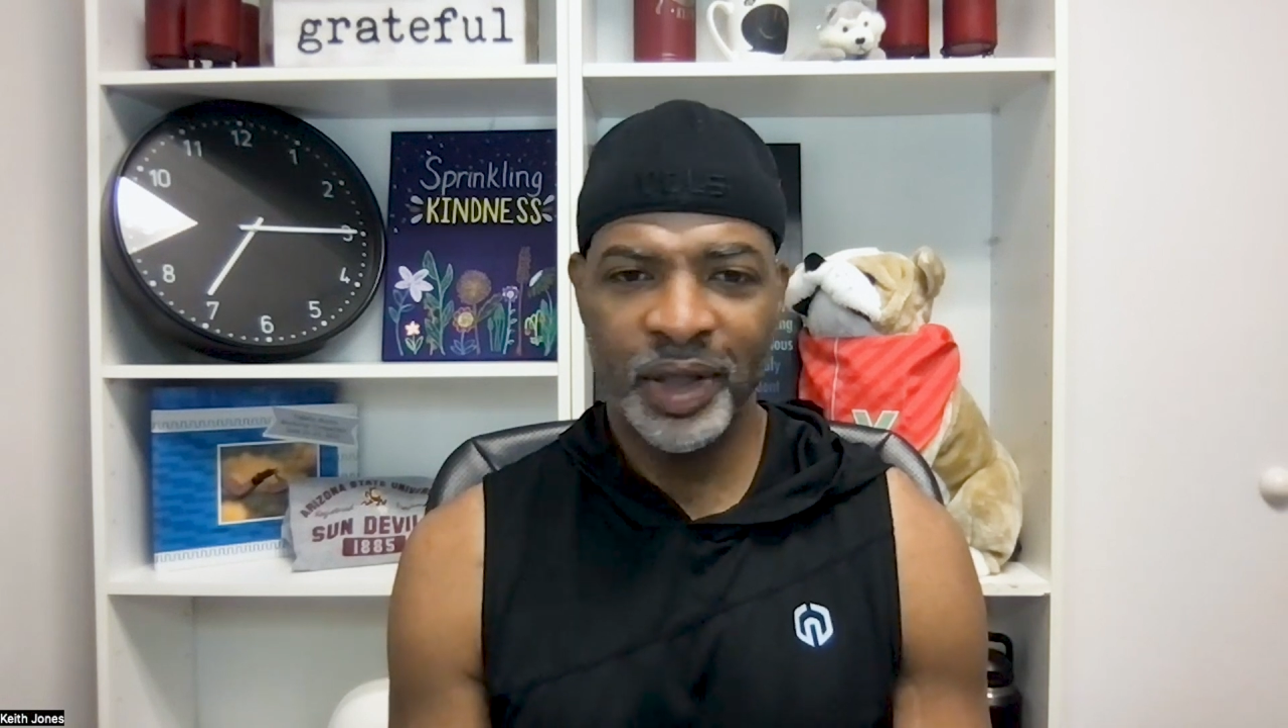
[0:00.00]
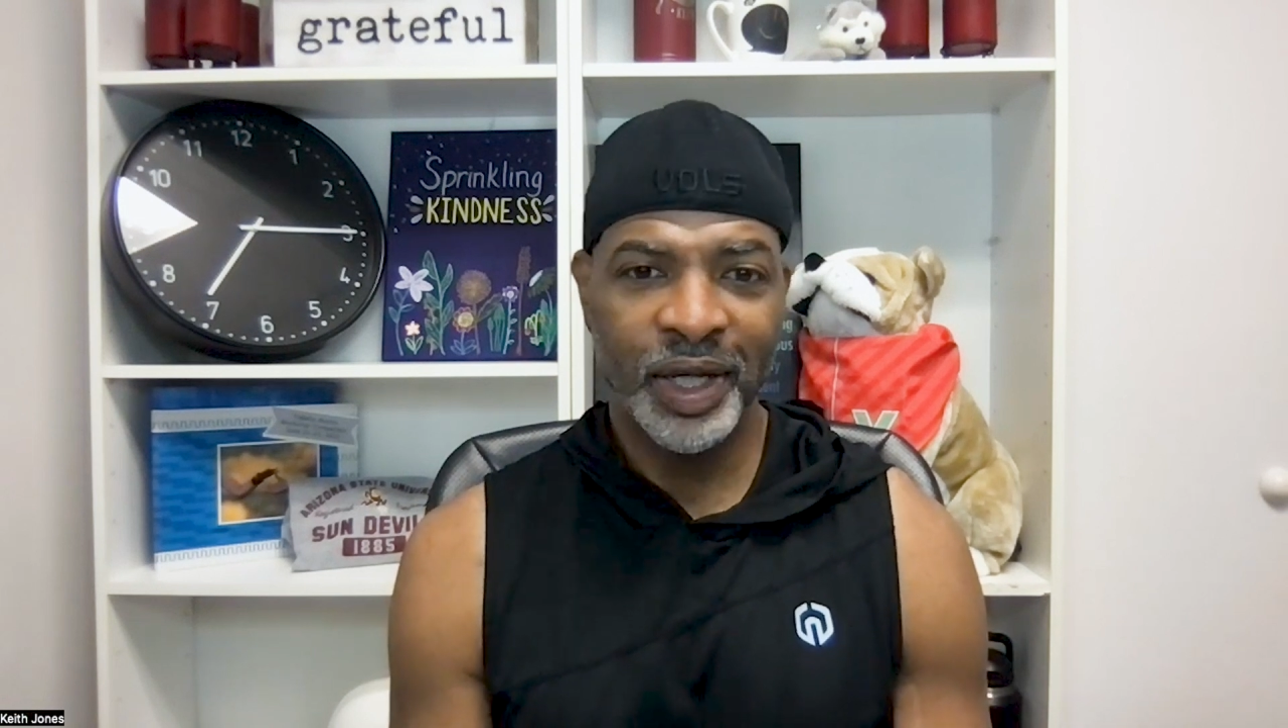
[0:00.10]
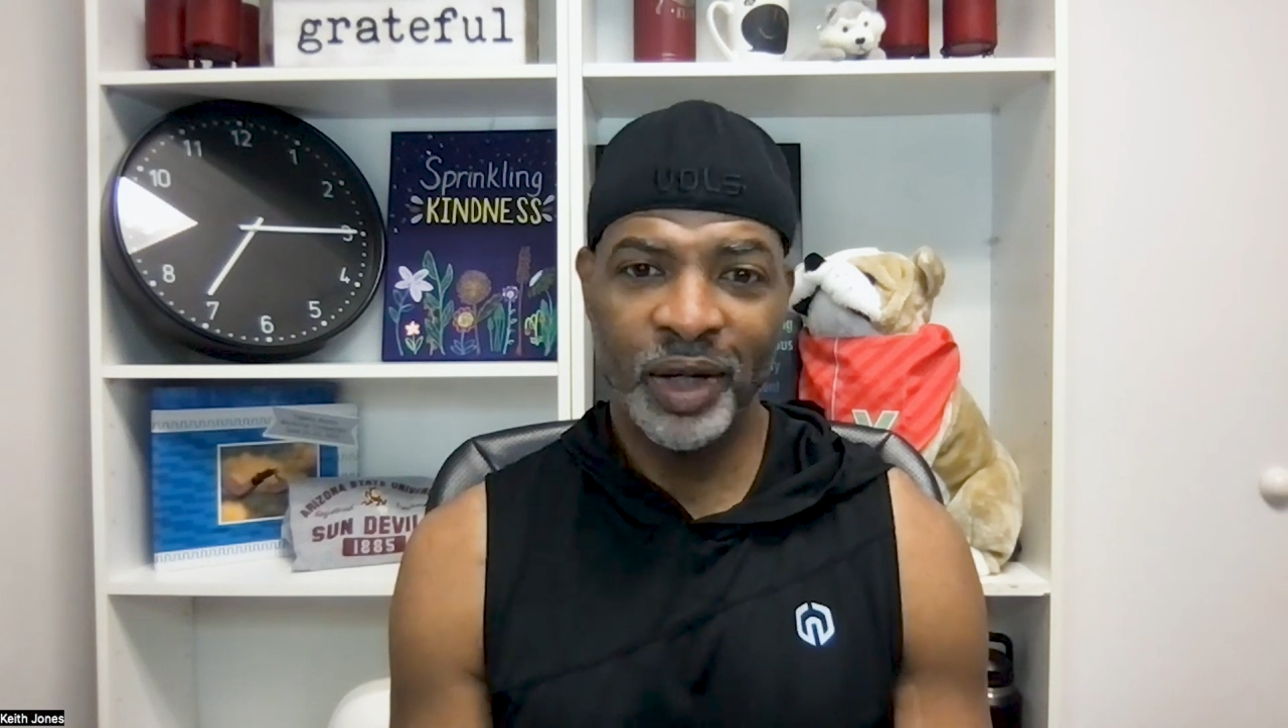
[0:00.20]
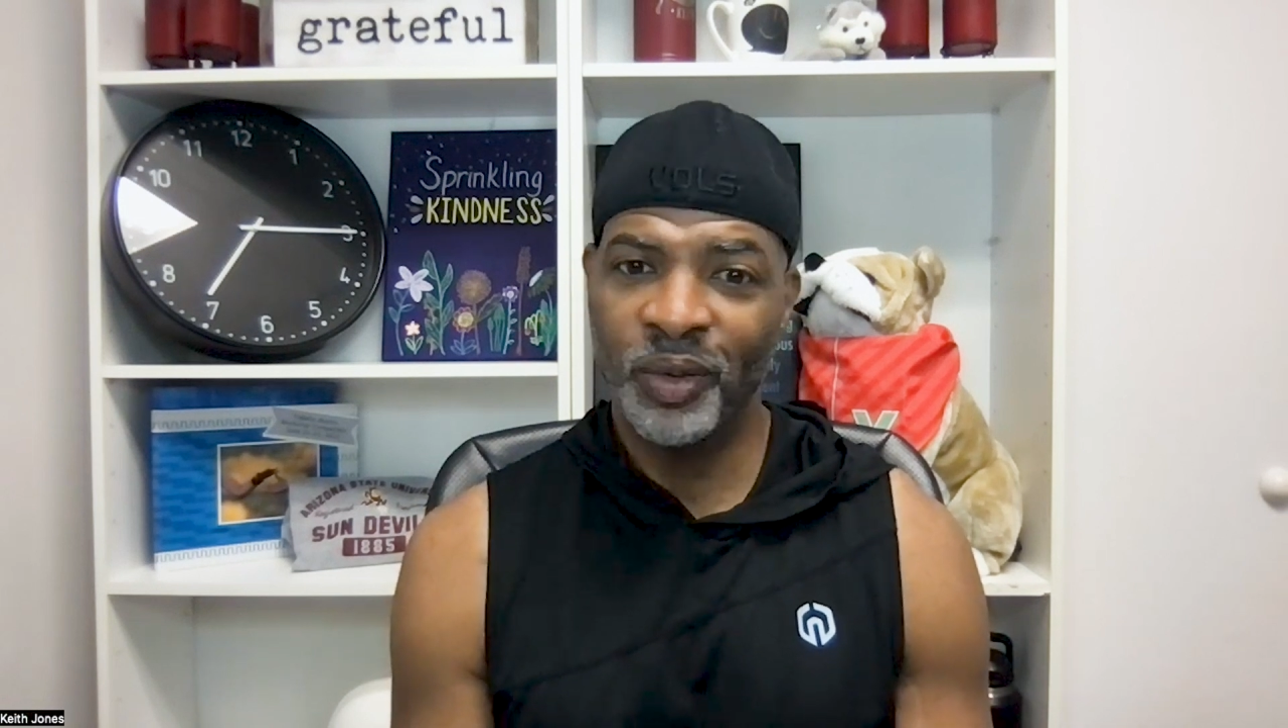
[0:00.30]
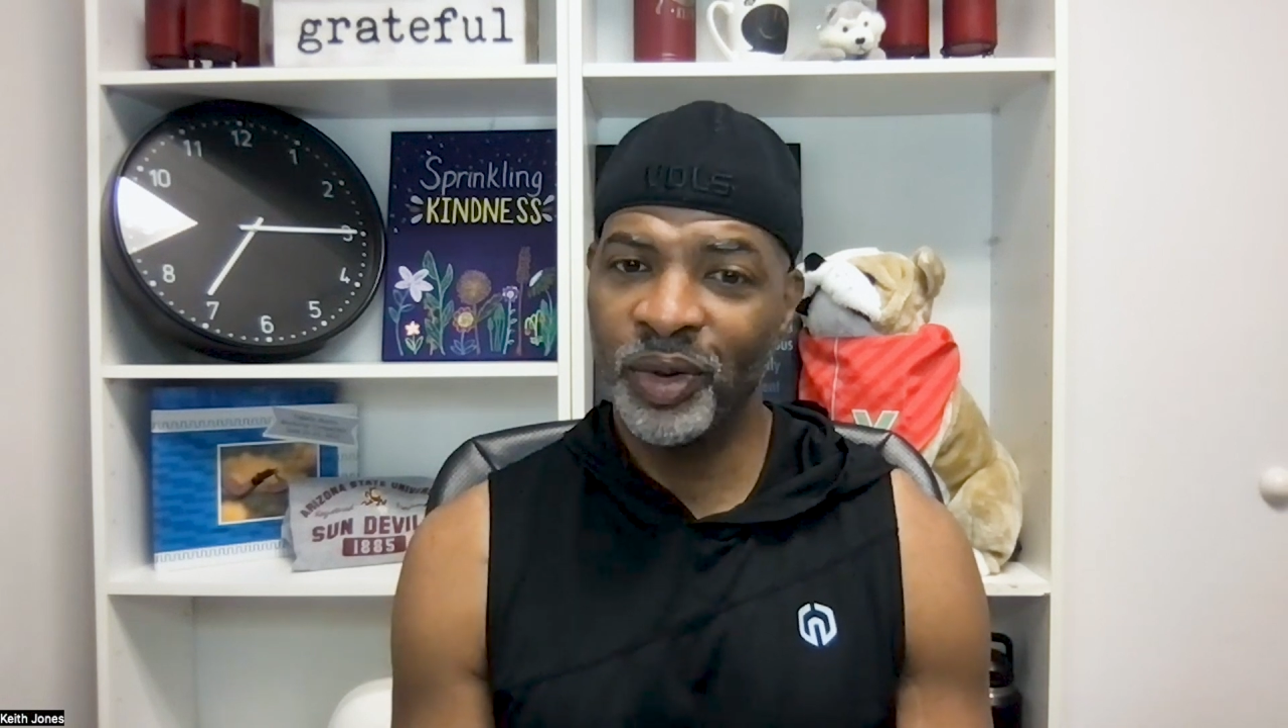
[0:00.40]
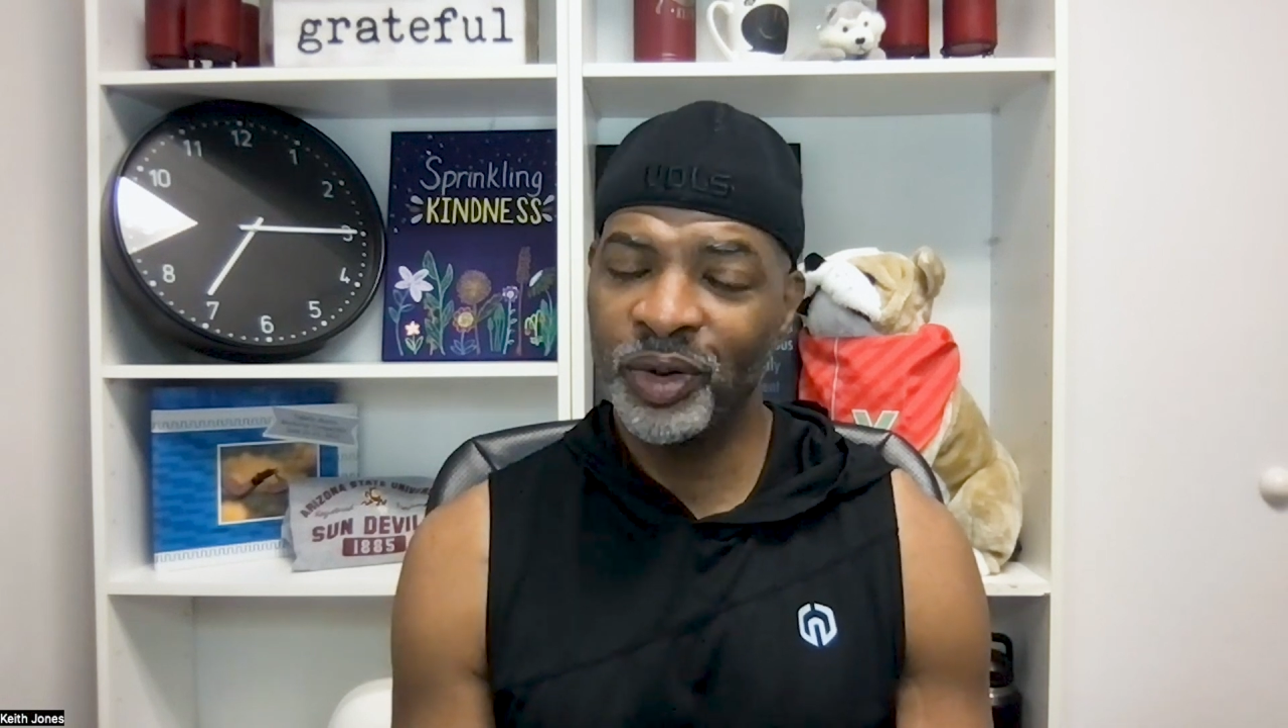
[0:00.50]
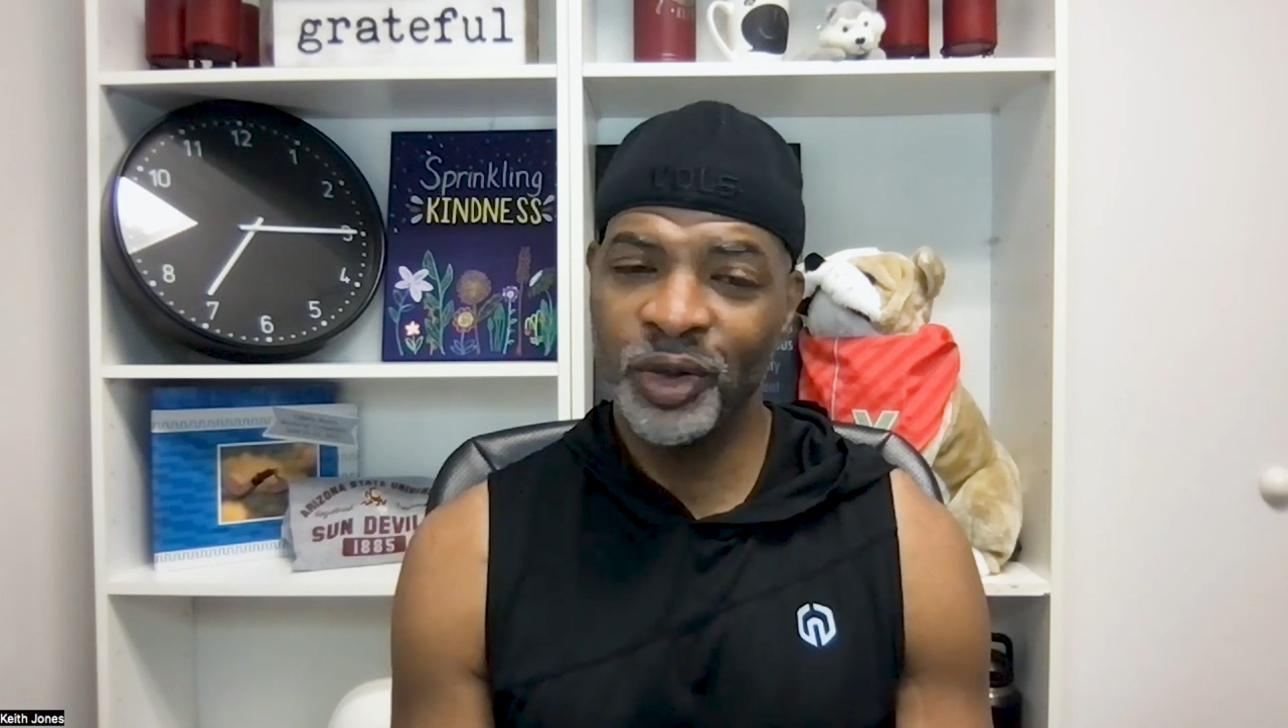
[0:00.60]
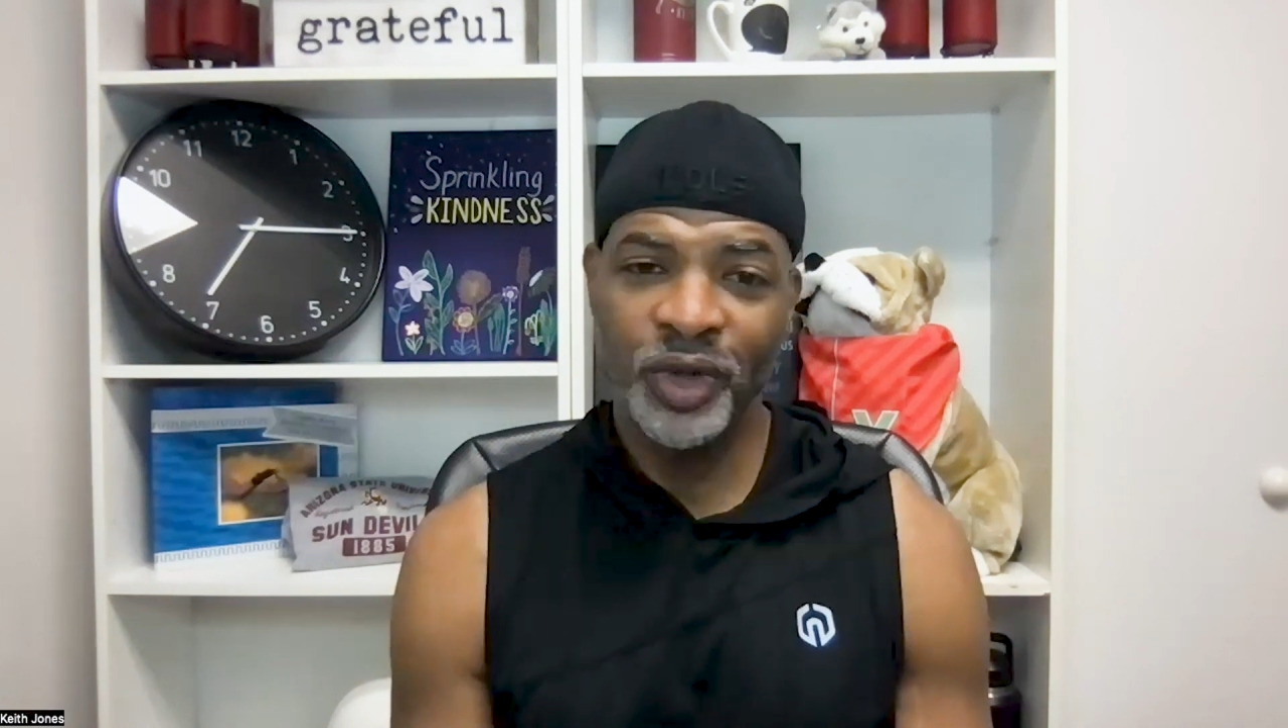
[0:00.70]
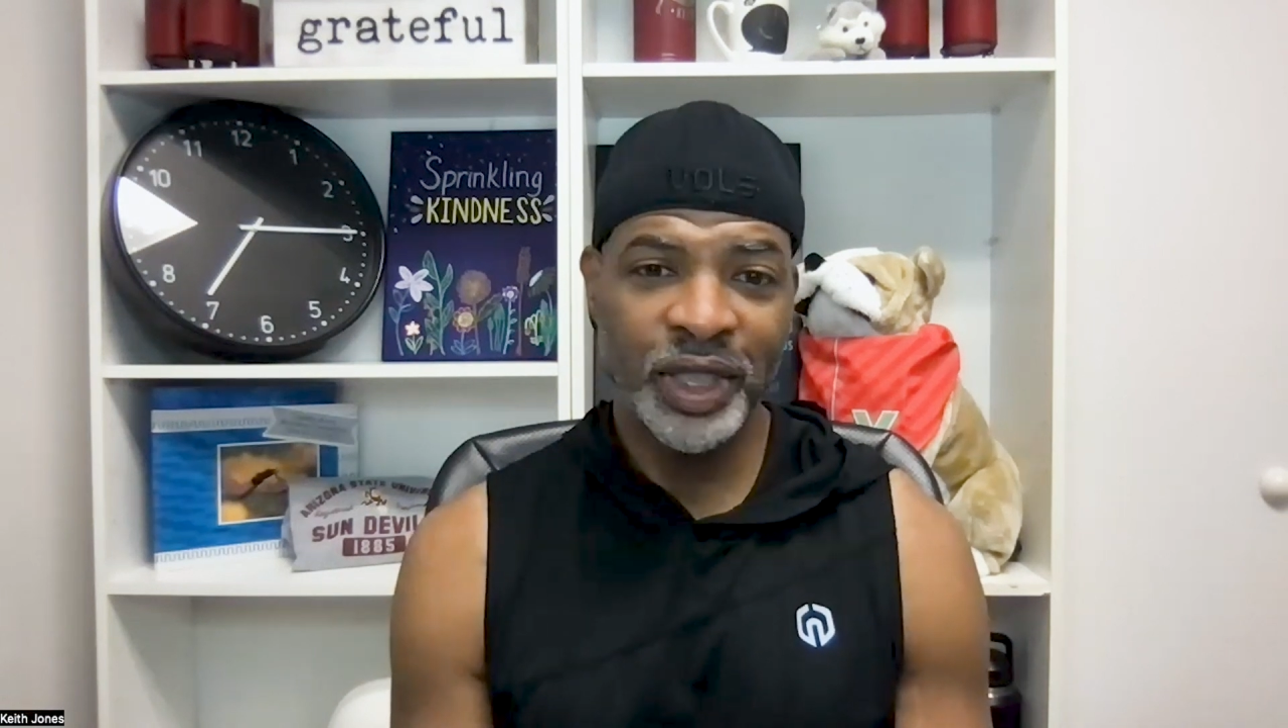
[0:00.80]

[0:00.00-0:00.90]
get do the